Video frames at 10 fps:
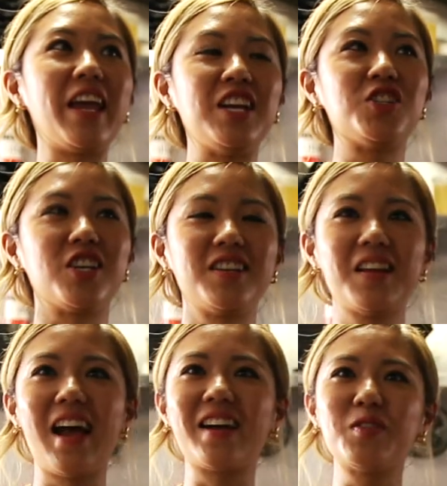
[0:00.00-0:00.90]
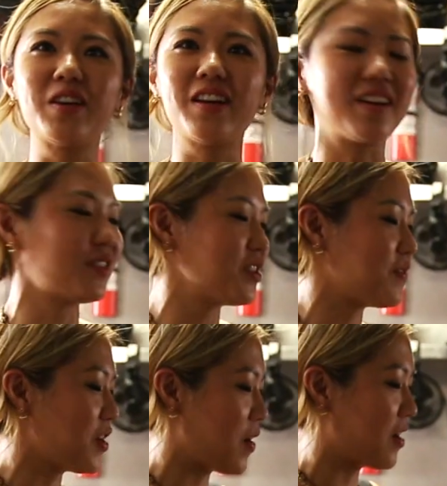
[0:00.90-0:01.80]
Asian. I don't even
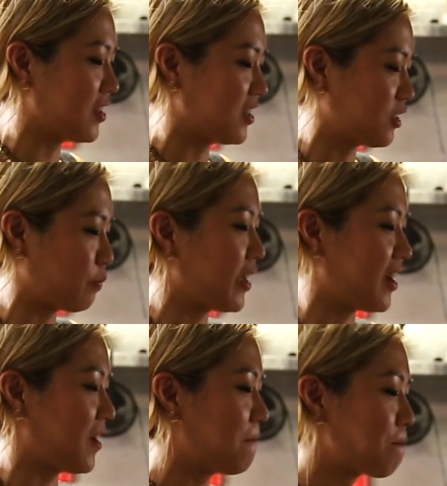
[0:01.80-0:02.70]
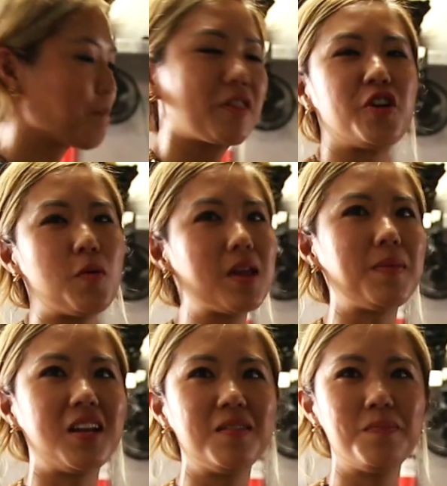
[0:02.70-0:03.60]
know how to explain it. You know what I
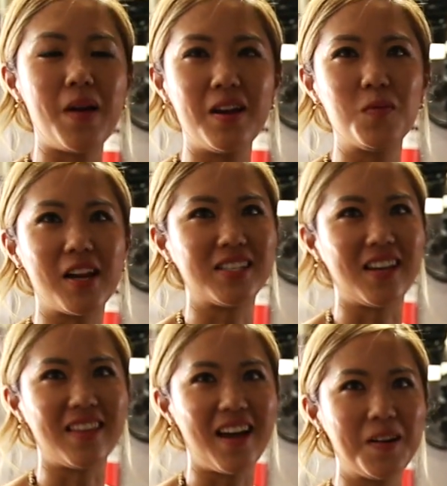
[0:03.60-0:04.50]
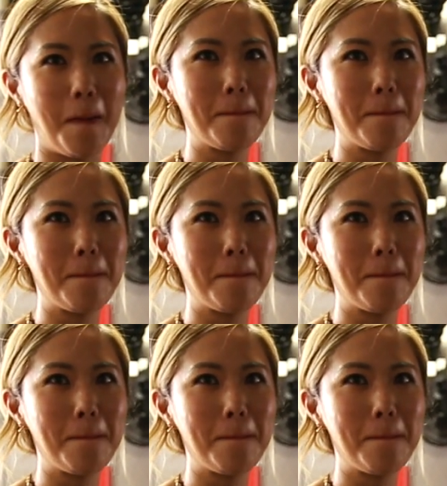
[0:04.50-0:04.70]
mean, Ben, when I say that?